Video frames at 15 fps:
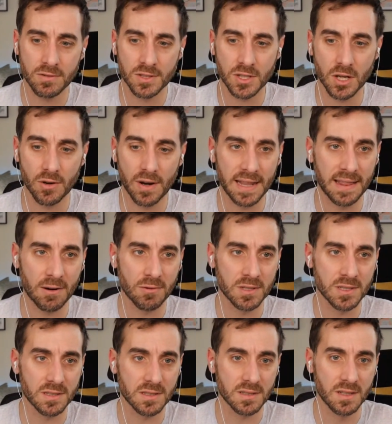so
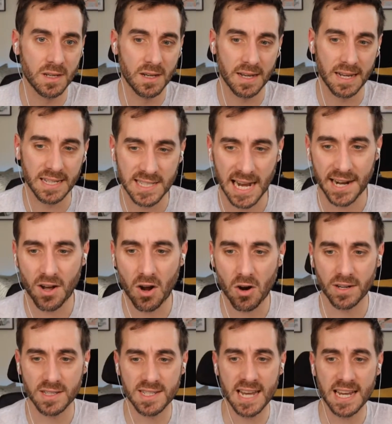it's kind of
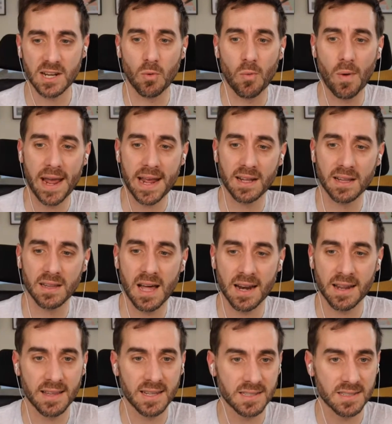hard to take away a lot
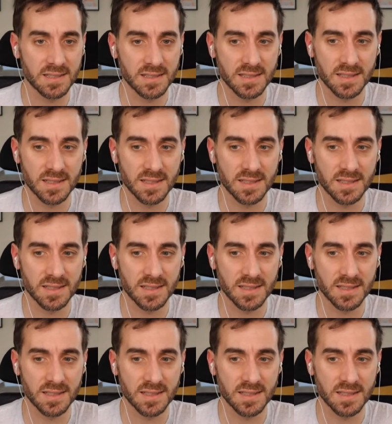of this.